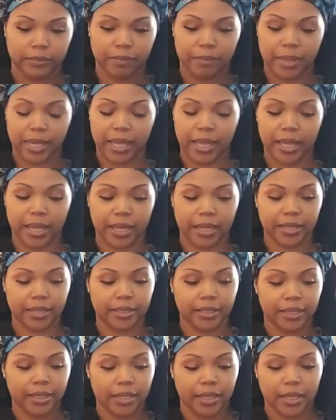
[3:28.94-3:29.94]
Man.
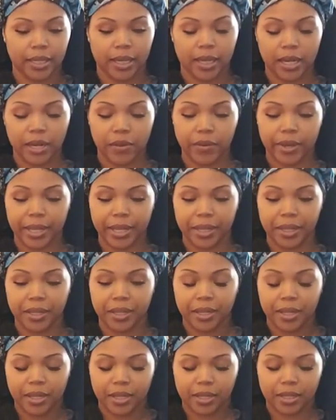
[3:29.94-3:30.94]
Anyway,
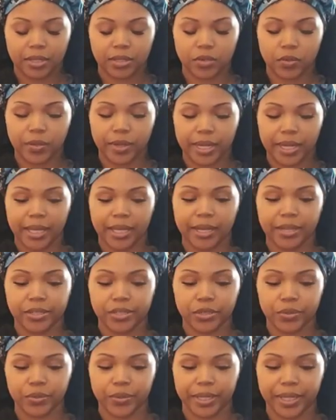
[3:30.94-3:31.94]
let's go ahead and get
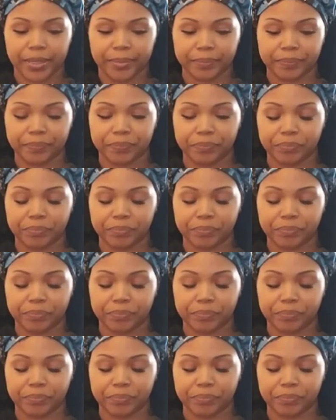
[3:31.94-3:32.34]
into it.